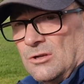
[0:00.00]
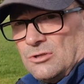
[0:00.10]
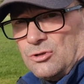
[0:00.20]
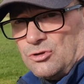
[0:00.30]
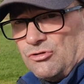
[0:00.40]

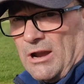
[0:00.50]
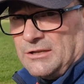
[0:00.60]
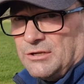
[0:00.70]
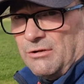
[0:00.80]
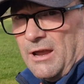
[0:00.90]
Just tried
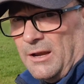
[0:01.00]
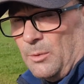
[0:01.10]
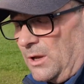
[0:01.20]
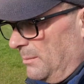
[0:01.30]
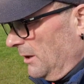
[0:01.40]
to rain a
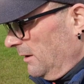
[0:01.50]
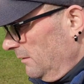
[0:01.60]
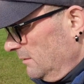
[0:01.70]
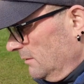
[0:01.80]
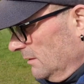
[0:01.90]
wee bit.
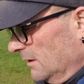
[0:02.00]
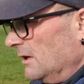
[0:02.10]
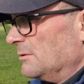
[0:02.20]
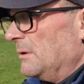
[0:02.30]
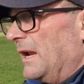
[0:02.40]

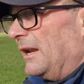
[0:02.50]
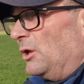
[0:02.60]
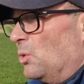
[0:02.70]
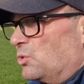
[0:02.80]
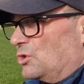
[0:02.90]
As my nana
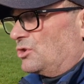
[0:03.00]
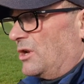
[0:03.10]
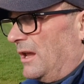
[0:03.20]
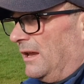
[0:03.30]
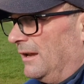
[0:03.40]
used to
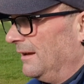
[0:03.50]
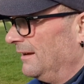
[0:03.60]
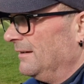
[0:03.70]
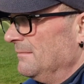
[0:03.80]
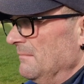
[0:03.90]
say,
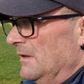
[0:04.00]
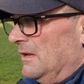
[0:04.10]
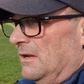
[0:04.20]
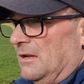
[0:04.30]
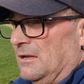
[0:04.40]

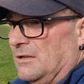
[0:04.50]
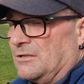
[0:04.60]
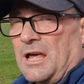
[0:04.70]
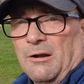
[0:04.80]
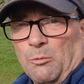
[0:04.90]
it's
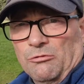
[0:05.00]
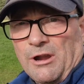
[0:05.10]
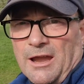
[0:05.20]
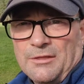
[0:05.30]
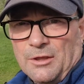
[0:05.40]
that
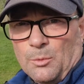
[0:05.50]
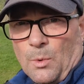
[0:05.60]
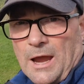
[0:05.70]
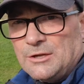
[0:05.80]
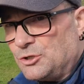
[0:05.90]
rain that
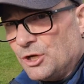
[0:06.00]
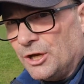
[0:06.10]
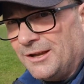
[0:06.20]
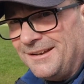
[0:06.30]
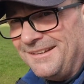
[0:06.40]
wets you,
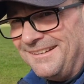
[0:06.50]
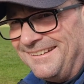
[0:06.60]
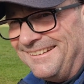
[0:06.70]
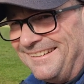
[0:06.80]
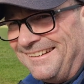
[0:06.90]

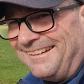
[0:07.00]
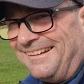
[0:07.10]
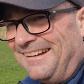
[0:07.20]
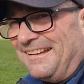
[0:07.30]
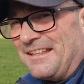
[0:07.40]

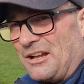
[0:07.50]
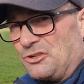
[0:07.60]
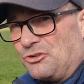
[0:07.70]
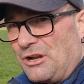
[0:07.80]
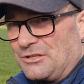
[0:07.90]
that
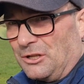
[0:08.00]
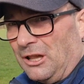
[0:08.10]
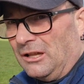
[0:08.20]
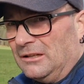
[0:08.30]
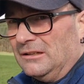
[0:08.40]
drizzle
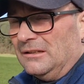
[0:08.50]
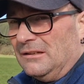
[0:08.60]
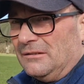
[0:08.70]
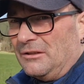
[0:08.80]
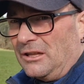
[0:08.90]

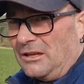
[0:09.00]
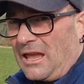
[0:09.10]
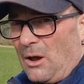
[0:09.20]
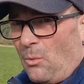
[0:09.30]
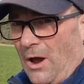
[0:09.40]
that you
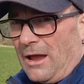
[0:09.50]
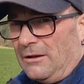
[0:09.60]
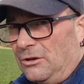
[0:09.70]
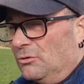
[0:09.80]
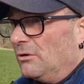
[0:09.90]
get wet and
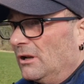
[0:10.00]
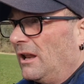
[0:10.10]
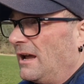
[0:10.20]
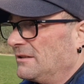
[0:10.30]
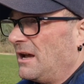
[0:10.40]
you don't
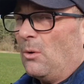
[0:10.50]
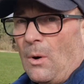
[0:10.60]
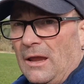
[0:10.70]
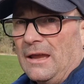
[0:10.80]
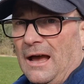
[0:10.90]
realise how
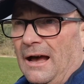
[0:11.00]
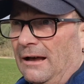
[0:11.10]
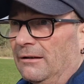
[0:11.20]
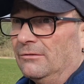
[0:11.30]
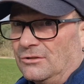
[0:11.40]
wet you are
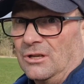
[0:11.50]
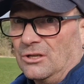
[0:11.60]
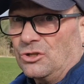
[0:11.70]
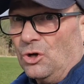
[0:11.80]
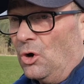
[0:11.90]
until you're
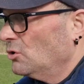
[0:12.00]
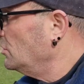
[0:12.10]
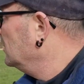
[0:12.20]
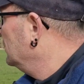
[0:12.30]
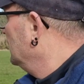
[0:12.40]

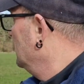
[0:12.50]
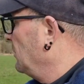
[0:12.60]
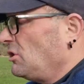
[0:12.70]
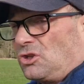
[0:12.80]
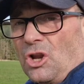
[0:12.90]
soaked. But
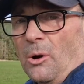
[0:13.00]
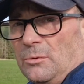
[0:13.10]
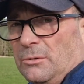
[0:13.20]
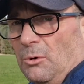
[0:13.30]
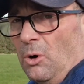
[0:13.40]
it's stopped
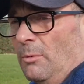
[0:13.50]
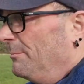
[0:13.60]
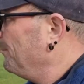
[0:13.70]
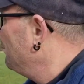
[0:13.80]
at the moment.